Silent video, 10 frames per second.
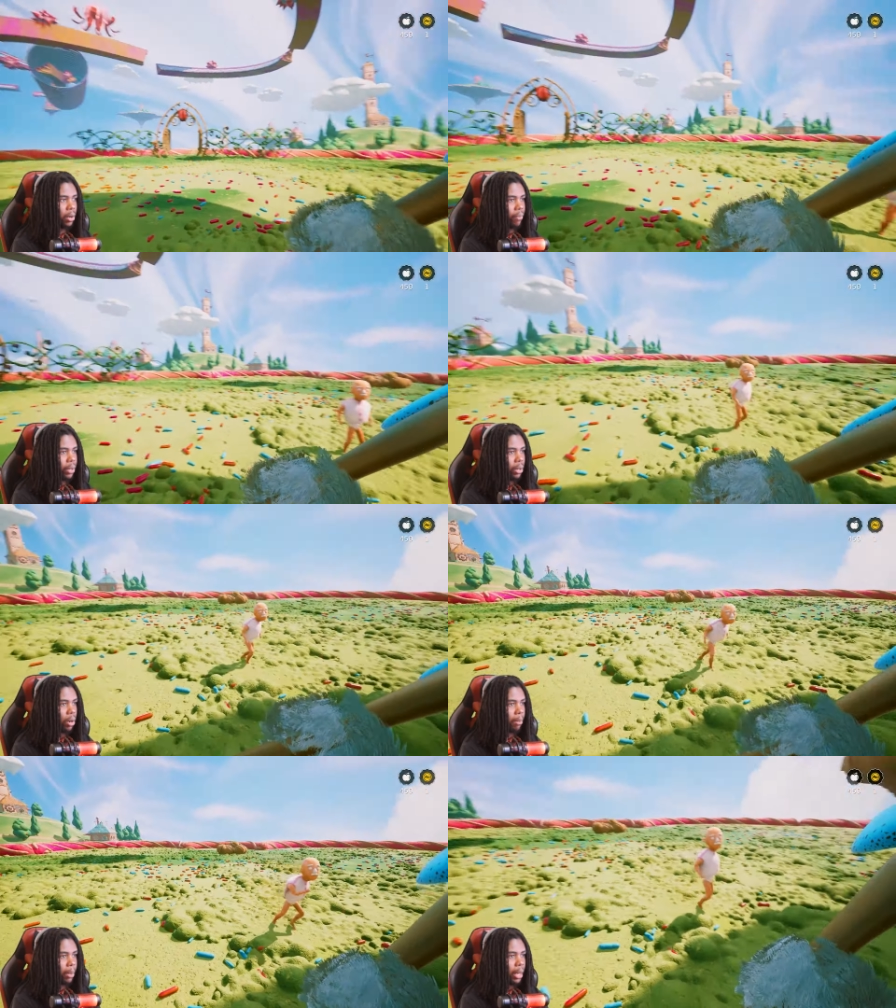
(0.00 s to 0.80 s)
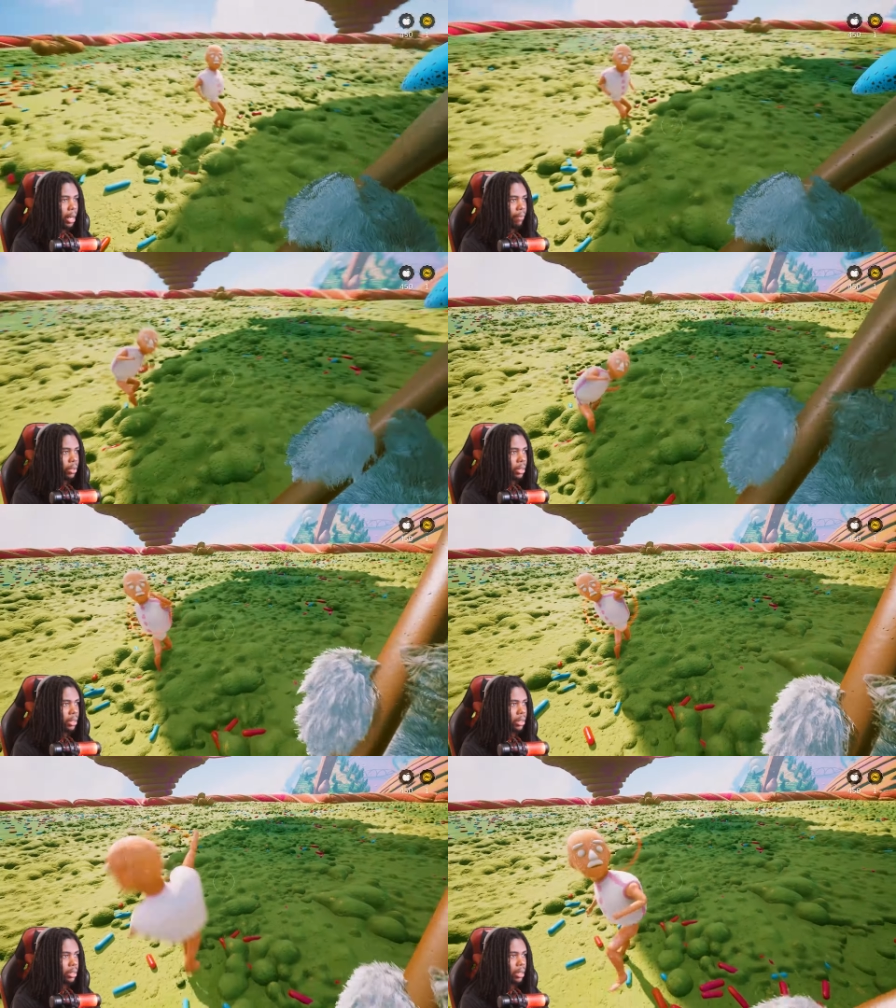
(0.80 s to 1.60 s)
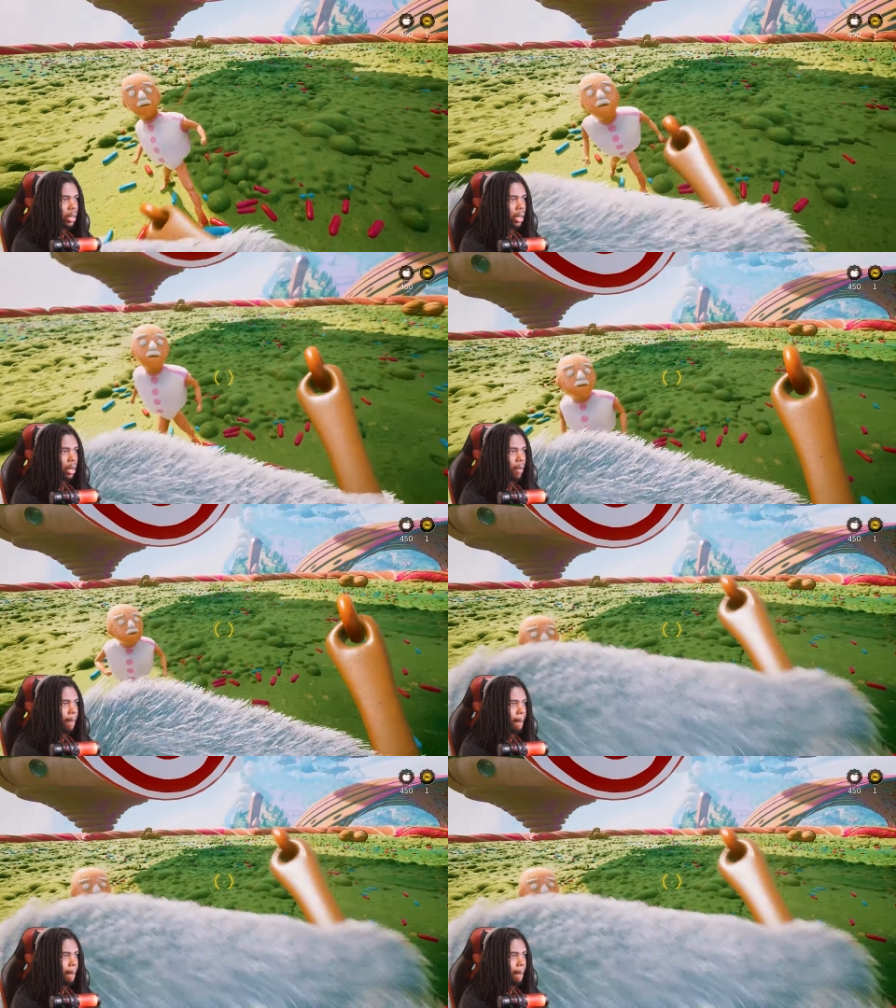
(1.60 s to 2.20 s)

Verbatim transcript: ending the video. I'm never touching this again.